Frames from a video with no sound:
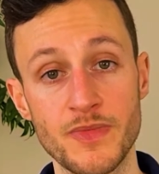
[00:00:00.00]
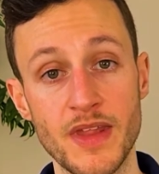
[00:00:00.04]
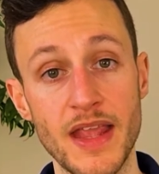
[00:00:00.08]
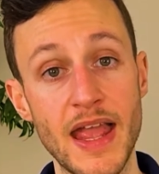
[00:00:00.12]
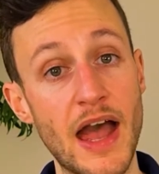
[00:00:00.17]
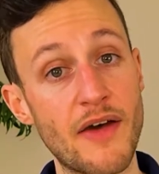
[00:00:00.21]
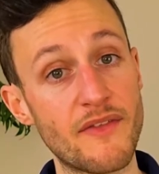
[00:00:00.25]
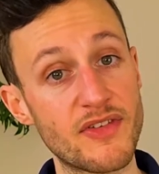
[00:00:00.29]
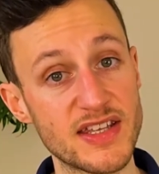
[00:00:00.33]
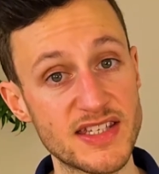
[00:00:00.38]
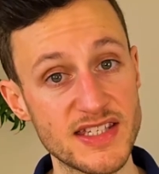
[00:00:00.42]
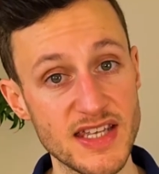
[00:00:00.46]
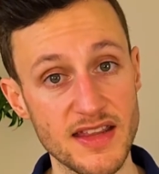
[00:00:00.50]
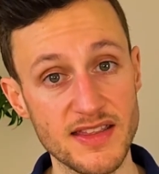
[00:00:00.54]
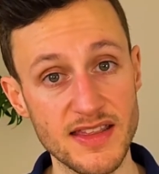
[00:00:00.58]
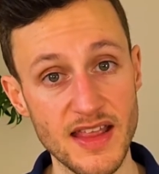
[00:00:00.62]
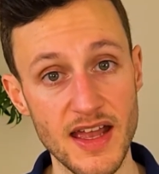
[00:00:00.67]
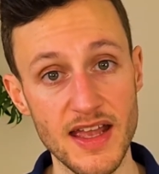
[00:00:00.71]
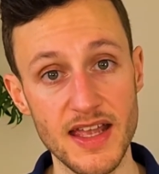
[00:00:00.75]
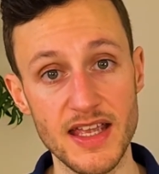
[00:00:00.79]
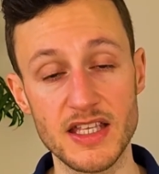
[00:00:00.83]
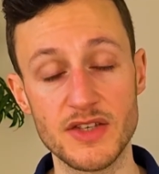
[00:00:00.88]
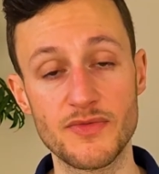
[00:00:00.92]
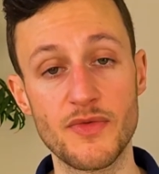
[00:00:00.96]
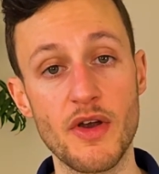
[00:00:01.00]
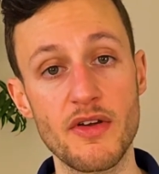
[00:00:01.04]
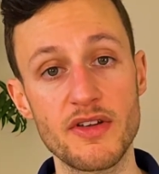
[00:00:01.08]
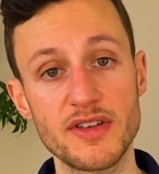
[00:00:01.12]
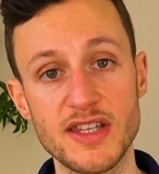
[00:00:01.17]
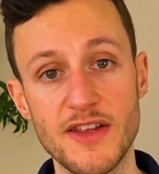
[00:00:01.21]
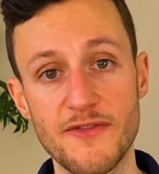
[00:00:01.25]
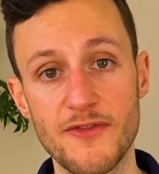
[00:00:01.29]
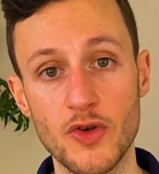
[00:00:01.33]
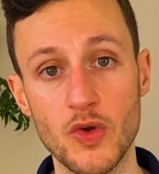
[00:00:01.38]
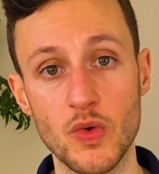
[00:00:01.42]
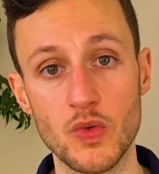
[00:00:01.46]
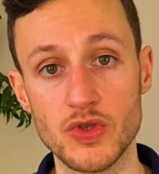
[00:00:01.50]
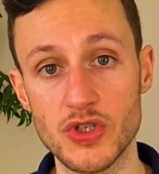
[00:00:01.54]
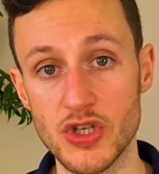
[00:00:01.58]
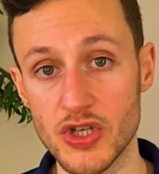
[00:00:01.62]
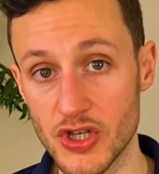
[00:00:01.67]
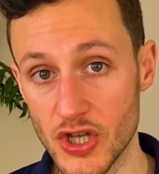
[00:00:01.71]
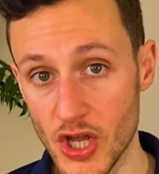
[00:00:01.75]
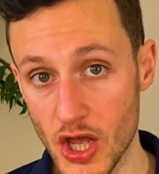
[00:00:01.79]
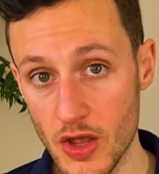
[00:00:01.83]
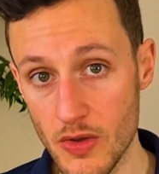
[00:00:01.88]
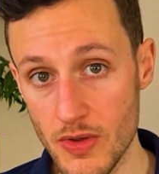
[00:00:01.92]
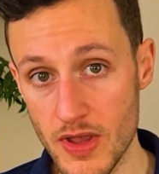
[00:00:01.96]
Having said that, it's very difficult to
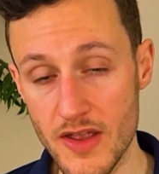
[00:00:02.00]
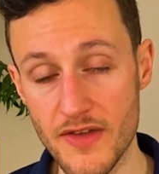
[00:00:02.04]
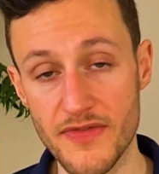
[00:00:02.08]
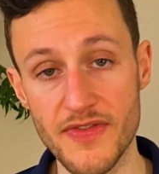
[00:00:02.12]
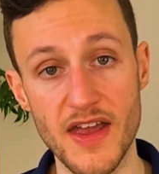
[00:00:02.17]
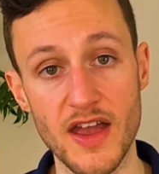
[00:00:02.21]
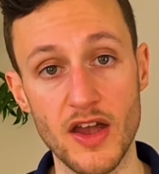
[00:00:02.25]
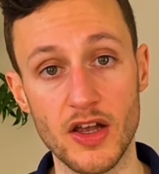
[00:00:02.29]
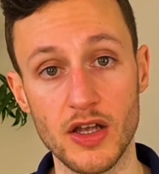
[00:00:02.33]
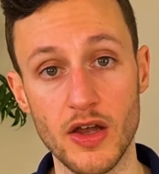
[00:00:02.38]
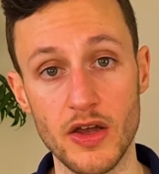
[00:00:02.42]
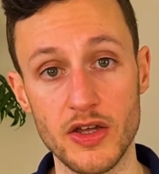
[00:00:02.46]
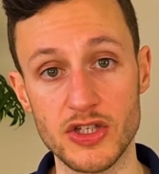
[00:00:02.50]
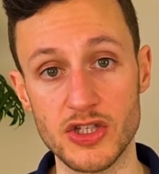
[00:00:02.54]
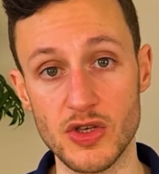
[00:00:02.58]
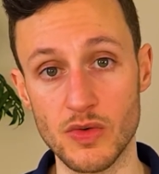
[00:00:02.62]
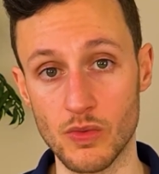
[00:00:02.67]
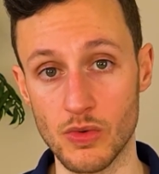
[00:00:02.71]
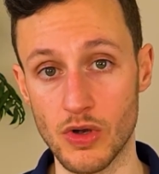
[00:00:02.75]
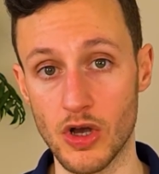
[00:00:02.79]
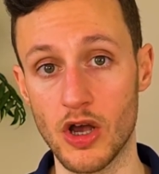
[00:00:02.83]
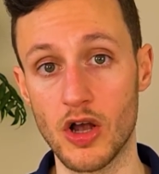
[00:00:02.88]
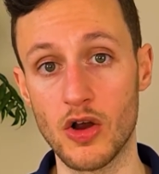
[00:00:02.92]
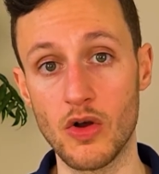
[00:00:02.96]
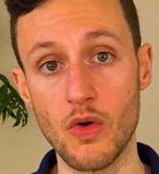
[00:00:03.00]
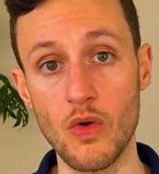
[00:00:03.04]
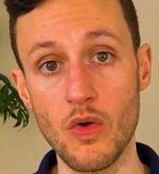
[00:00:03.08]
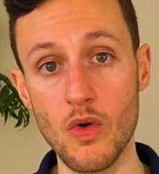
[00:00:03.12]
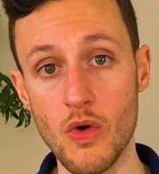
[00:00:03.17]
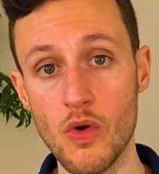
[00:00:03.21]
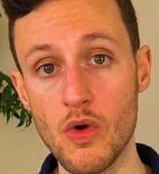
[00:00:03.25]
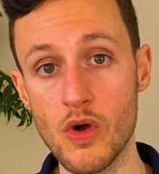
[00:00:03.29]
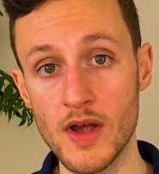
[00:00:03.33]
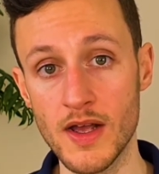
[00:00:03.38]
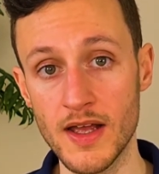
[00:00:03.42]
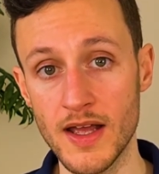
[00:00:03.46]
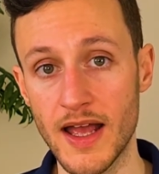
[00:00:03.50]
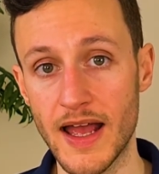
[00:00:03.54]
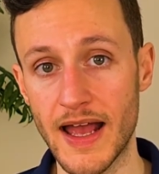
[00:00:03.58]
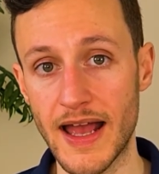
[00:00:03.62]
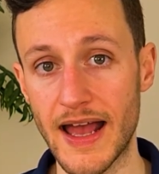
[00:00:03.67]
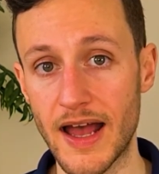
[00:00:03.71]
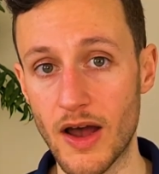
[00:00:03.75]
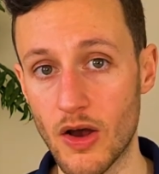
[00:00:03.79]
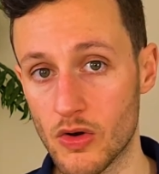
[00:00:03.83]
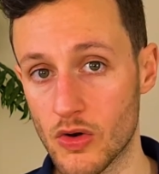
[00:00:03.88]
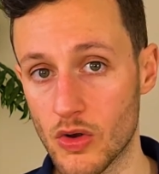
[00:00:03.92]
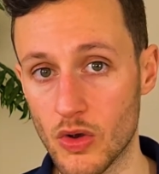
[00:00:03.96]
know if they are going to work or
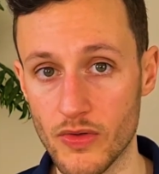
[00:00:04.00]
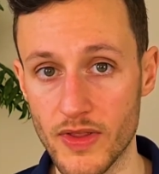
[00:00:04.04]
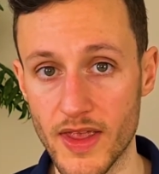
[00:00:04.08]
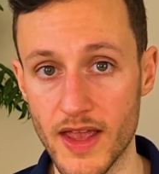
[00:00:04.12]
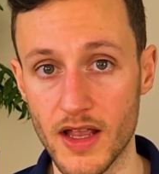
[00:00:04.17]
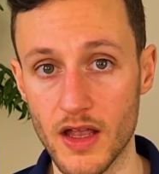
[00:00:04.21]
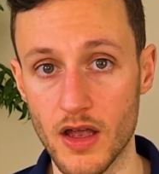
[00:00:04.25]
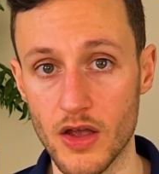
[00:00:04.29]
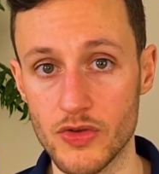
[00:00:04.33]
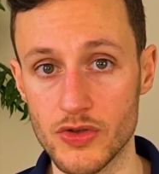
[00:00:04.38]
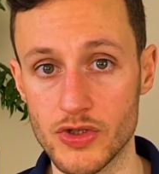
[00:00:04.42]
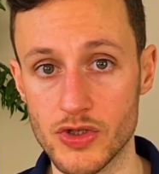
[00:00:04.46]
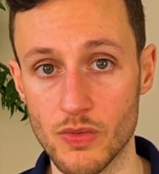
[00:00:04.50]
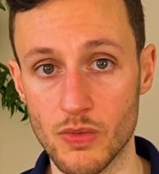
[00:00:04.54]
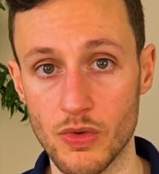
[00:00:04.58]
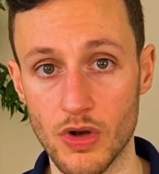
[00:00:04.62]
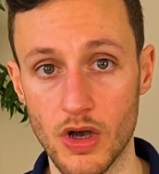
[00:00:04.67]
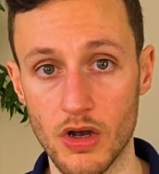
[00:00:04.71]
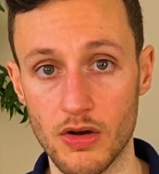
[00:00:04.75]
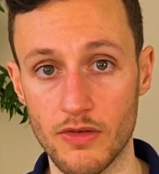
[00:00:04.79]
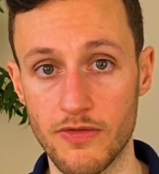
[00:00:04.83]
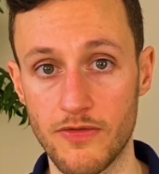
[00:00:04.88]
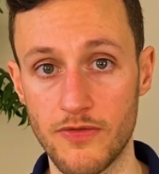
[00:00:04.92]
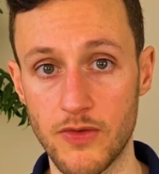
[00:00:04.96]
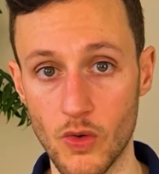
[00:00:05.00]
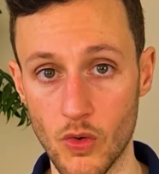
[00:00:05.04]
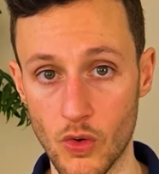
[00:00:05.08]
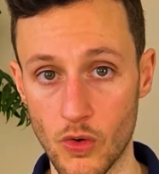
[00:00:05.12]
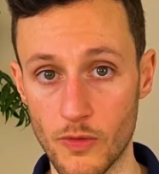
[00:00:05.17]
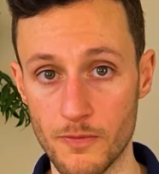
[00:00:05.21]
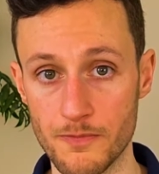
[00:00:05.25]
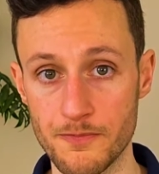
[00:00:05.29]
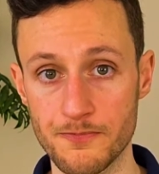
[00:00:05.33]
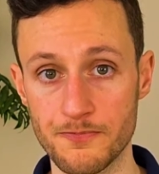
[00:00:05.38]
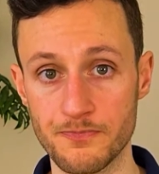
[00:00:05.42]
how long they're going to work for.